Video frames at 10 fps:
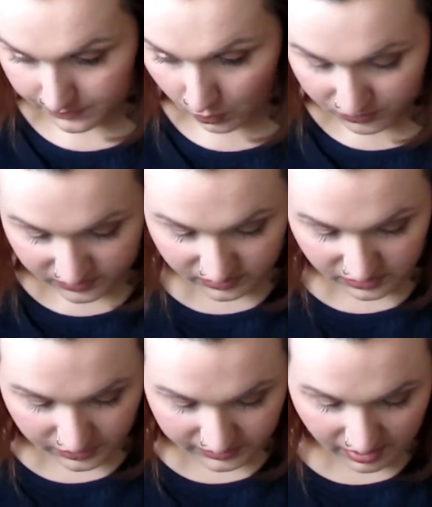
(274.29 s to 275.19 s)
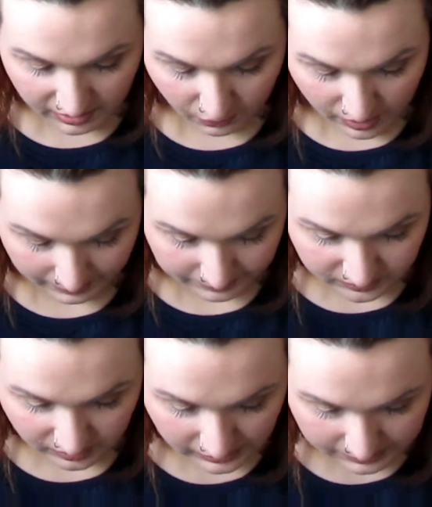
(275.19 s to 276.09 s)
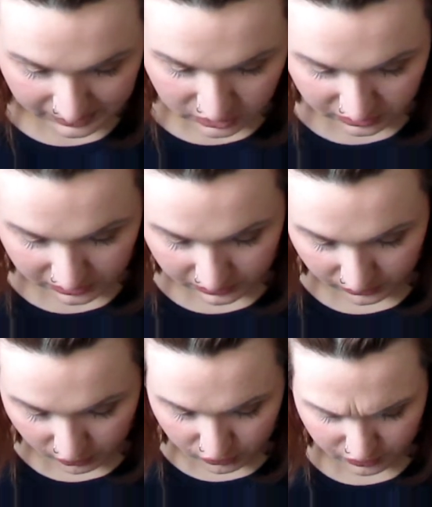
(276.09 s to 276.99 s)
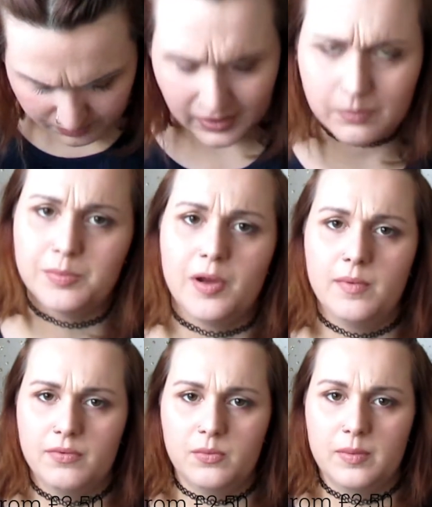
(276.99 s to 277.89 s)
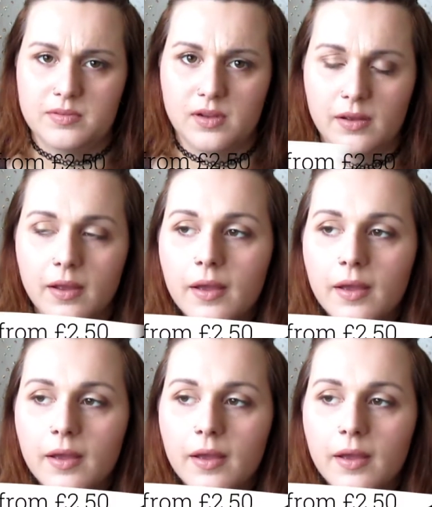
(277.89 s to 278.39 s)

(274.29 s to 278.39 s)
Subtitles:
Obviously they're only 10 grams, and I imagine you should be able to buy them off the website.